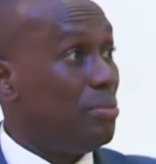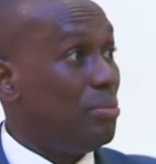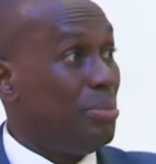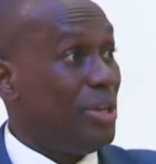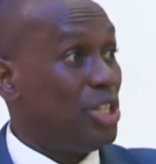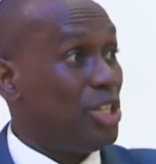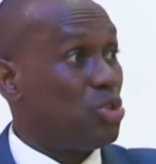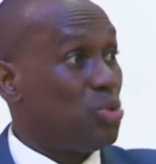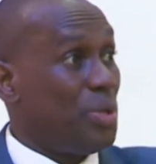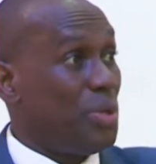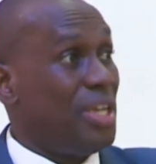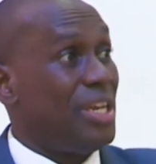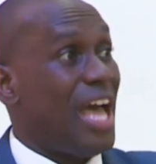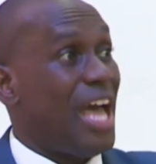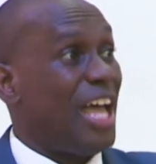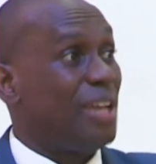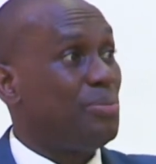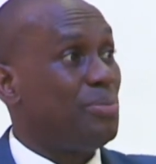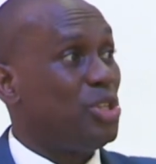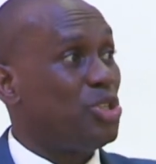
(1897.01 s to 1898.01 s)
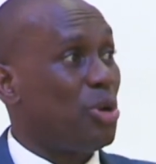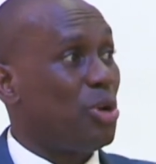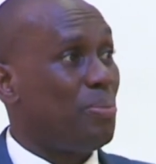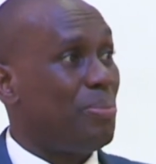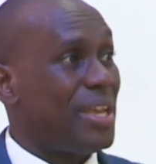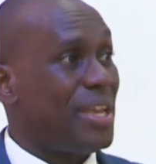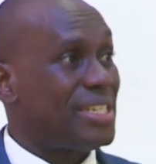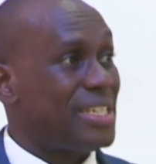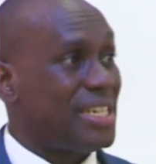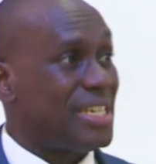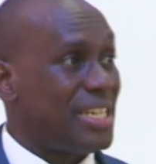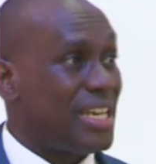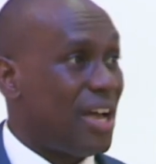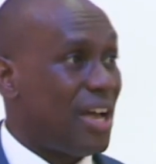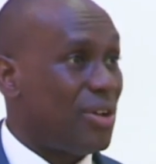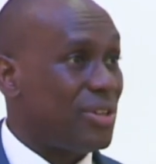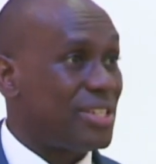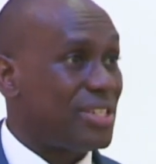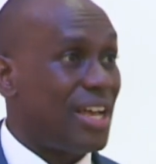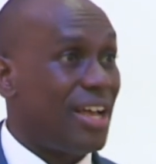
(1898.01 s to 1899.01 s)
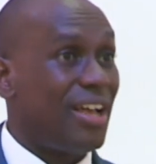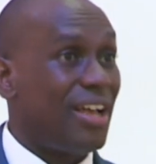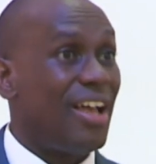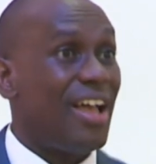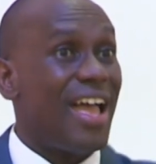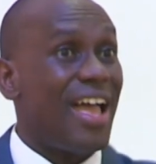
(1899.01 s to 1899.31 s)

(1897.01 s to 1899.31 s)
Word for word: between Archbishop Benson Idahosa